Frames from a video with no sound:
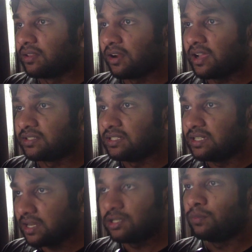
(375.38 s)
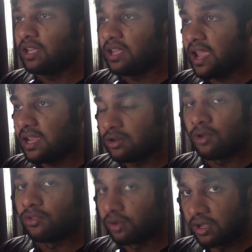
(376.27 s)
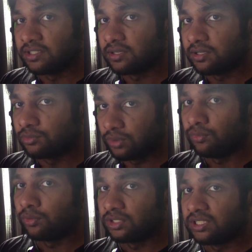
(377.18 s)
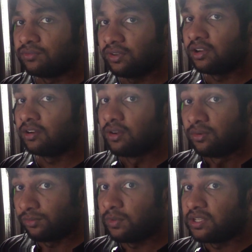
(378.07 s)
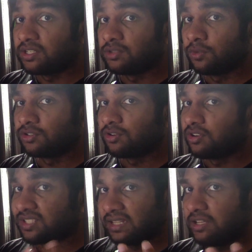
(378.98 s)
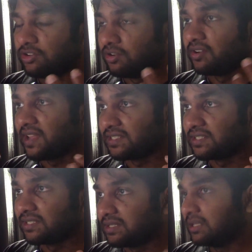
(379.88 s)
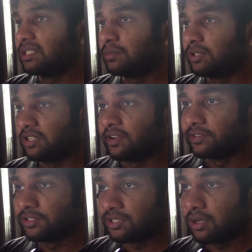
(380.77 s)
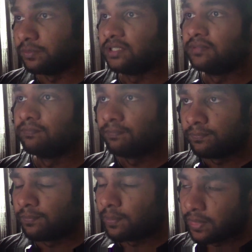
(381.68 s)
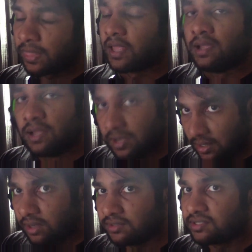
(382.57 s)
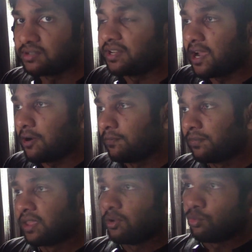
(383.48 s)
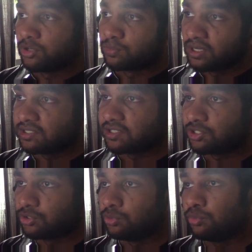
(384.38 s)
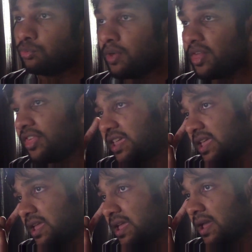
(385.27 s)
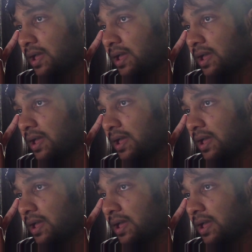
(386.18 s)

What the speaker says: there has yet to be another Godzilla 2014 figure from S.H.MonsterArts that utilizes this particular sculpt. Until now. Which brings us to the